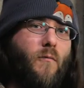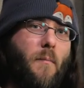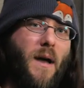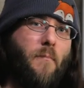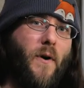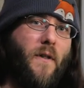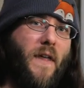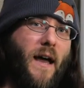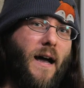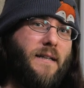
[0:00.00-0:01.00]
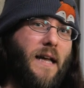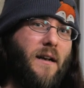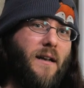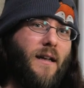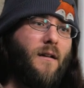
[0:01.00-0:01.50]
Remember that
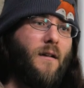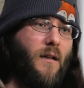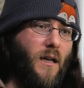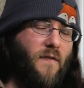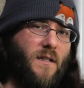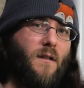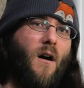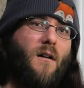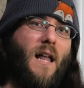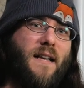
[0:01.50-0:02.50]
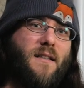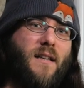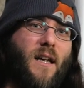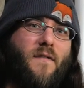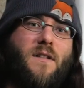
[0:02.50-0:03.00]
identity, if it's long
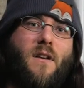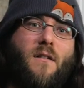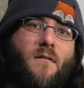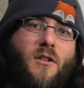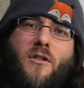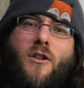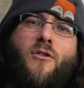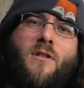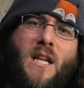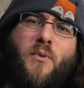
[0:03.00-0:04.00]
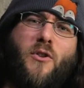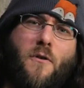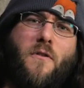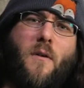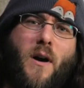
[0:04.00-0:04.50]
lasting, if it's a, just a deep
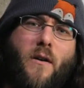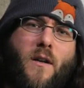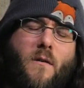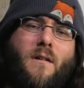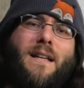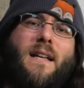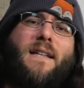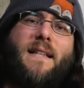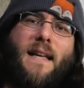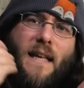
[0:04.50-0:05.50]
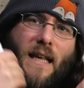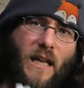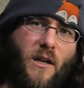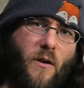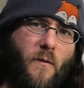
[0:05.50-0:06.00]
truth about you, is
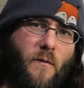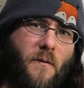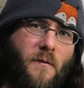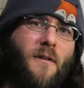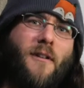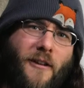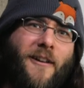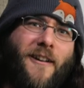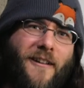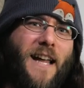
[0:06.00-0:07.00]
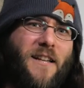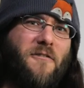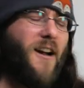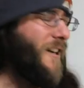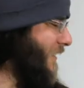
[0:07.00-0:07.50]
in you.
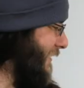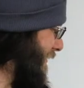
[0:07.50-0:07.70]
That's right